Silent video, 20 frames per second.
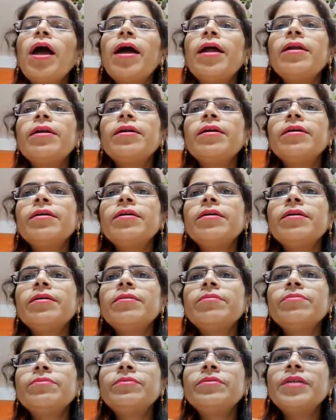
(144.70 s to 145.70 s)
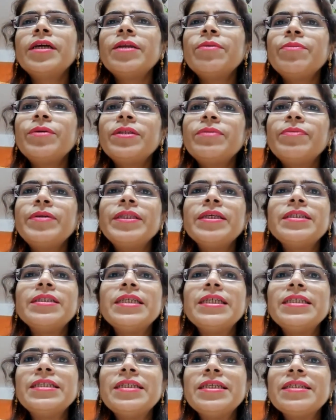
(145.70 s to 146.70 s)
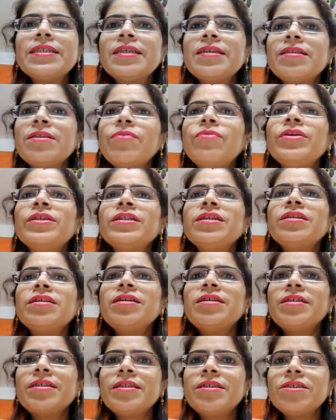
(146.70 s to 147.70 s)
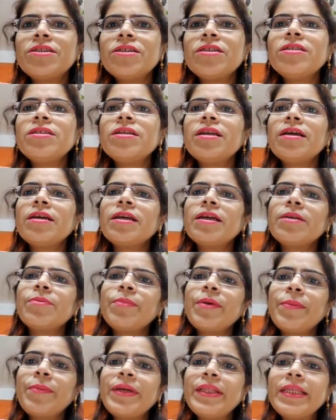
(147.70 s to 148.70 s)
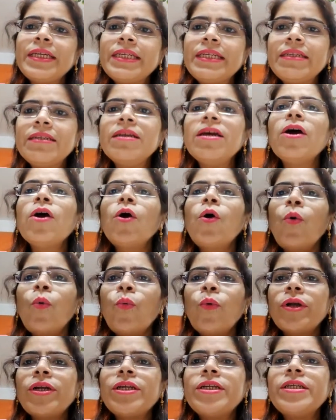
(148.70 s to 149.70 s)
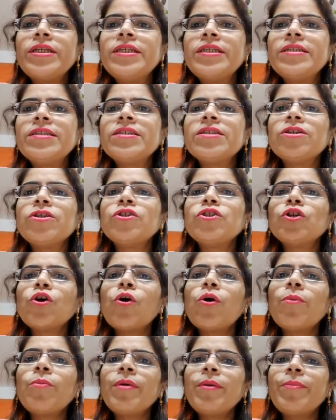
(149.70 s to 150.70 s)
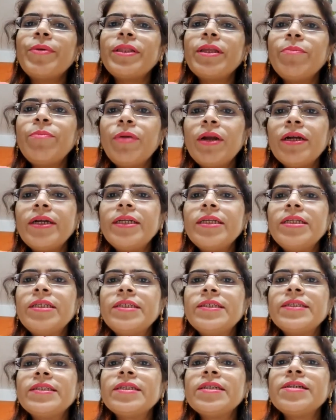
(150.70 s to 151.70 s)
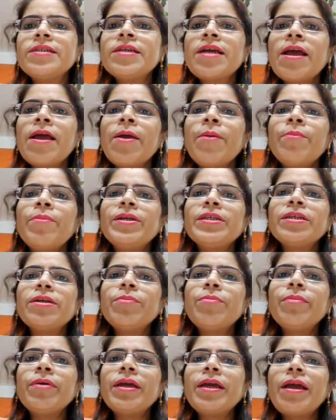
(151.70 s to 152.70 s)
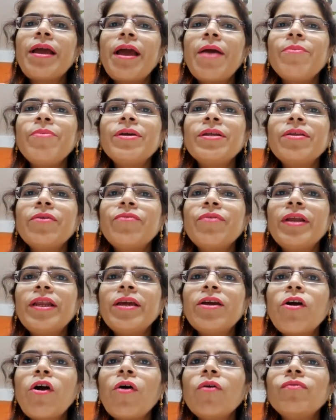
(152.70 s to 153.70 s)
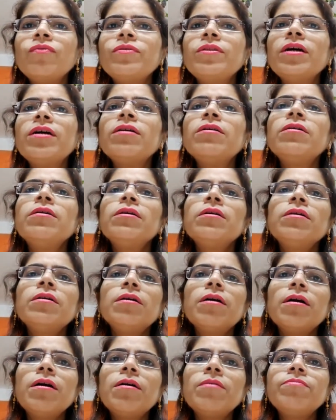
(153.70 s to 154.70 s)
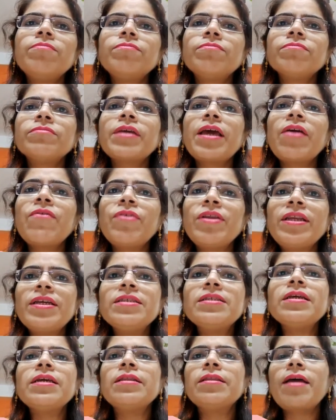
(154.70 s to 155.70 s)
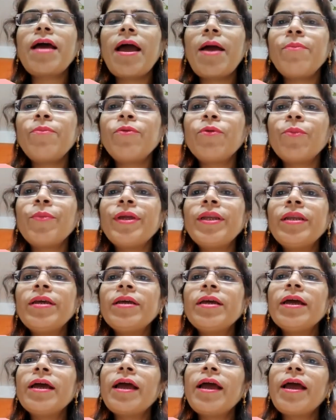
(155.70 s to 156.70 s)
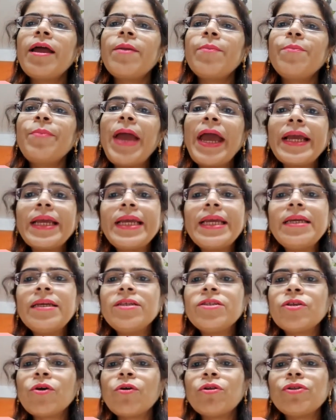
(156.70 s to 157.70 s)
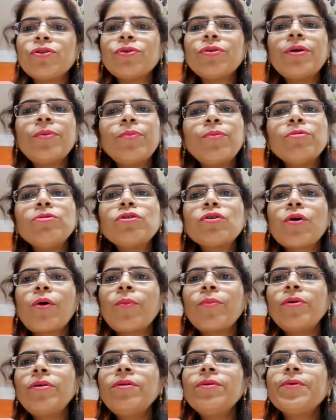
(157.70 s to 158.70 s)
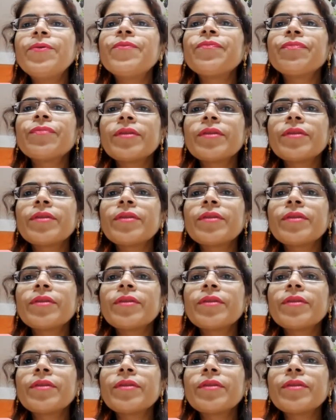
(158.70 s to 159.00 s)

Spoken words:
and there may be the changes in the vaginal discharge, like it may be the watery discharge or maybe the bloody discharge. Patient may having the feeling of the heaviness in the abdomen, and backache is also the most common